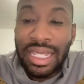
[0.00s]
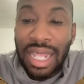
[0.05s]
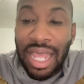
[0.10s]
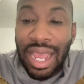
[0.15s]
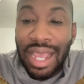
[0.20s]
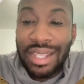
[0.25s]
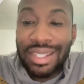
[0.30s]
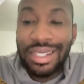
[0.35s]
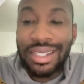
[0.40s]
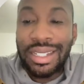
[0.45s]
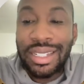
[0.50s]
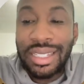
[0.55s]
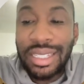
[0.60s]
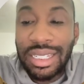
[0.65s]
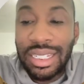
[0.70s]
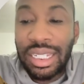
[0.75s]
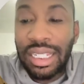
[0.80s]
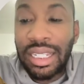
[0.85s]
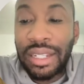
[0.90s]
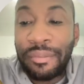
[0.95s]
not
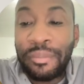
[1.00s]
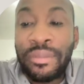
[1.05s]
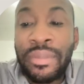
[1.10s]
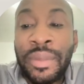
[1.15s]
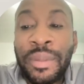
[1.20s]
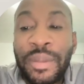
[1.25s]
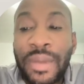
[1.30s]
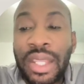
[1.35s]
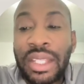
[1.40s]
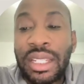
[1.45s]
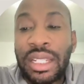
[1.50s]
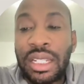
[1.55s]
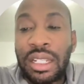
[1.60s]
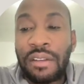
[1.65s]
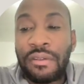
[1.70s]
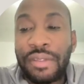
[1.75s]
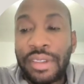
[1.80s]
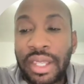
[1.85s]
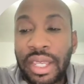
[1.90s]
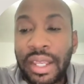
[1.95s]
statistically
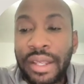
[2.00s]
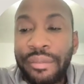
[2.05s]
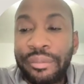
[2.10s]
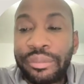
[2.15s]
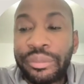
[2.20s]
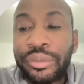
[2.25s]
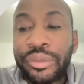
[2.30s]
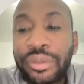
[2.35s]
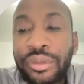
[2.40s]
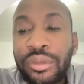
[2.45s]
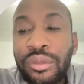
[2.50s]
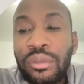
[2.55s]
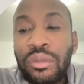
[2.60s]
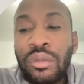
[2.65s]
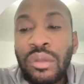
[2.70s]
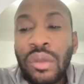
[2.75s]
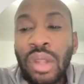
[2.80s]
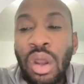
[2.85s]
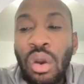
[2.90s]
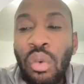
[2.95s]
significant.
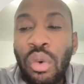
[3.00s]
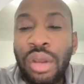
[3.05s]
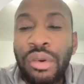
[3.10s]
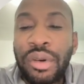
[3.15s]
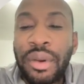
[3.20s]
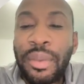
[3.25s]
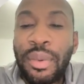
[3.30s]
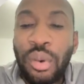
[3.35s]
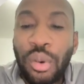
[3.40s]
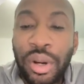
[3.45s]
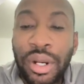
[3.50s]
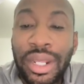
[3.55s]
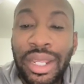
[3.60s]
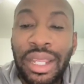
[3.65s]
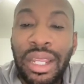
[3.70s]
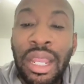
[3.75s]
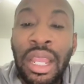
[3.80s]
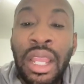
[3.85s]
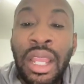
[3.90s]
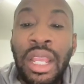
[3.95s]
When
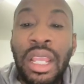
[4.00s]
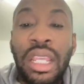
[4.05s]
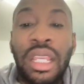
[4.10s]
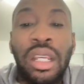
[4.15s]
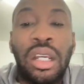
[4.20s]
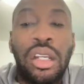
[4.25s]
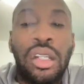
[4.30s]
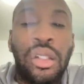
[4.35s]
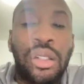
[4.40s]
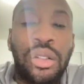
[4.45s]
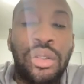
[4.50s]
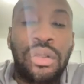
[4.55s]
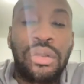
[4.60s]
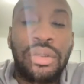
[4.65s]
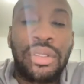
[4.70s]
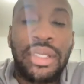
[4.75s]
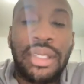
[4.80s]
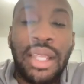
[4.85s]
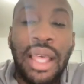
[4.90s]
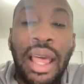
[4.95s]
reporting
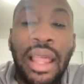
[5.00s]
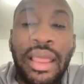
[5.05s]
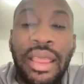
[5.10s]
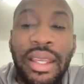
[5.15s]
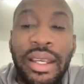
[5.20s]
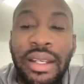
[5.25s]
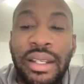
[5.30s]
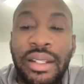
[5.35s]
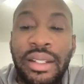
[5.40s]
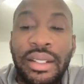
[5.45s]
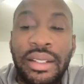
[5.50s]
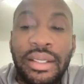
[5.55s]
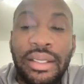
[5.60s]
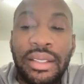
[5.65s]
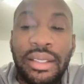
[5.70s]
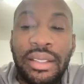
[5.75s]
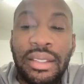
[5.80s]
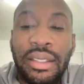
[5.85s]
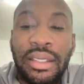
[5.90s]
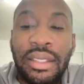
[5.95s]
includes the
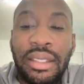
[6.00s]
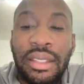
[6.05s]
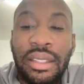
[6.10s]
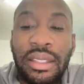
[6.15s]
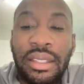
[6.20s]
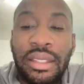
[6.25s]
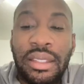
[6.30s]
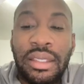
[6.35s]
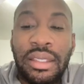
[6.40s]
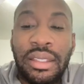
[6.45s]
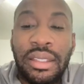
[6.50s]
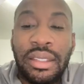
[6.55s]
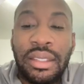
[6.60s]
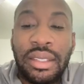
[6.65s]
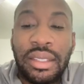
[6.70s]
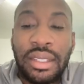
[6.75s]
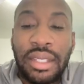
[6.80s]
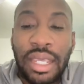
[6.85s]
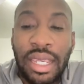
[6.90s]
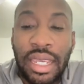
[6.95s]

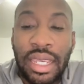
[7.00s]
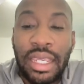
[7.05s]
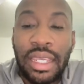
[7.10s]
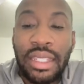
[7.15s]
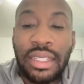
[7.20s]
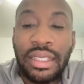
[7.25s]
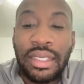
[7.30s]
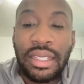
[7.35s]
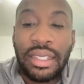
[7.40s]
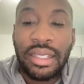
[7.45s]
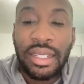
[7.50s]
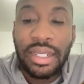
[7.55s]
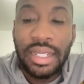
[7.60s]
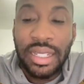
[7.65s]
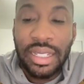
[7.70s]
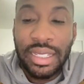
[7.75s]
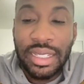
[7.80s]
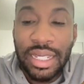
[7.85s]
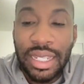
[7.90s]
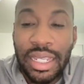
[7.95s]
T
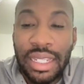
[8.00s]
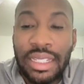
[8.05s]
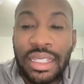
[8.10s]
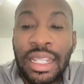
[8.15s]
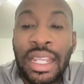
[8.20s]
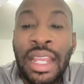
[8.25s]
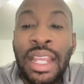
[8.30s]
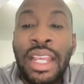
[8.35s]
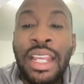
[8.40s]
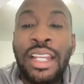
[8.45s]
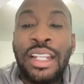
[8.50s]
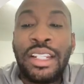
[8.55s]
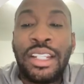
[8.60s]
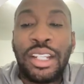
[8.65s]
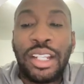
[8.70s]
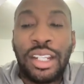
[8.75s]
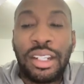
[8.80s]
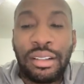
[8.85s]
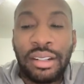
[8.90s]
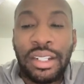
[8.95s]
statistics,
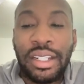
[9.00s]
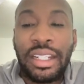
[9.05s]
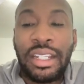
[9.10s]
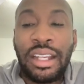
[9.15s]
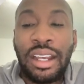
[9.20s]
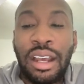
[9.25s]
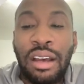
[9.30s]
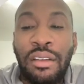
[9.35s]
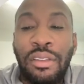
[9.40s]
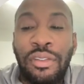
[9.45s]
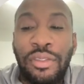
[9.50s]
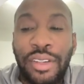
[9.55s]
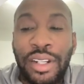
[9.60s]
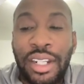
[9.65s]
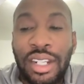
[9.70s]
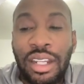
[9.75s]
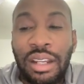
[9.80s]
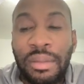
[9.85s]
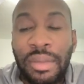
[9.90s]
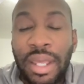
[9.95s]
degree of
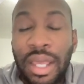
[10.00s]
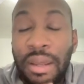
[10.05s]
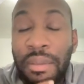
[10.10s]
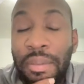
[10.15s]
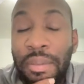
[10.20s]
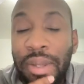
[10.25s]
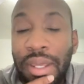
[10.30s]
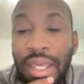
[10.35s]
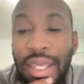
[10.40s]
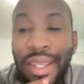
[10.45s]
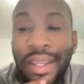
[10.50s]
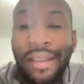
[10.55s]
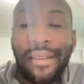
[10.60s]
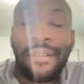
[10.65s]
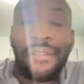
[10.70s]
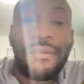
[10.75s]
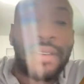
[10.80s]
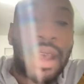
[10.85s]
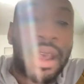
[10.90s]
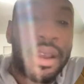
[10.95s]
freedom, and P
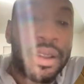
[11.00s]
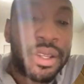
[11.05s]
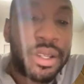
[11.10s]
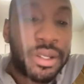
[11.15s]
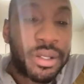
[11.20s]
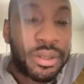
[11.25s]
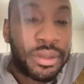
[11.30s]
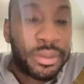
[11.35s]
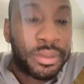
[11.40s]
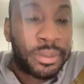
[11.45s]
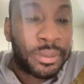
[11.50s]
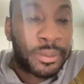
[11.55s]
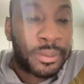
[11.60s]
value.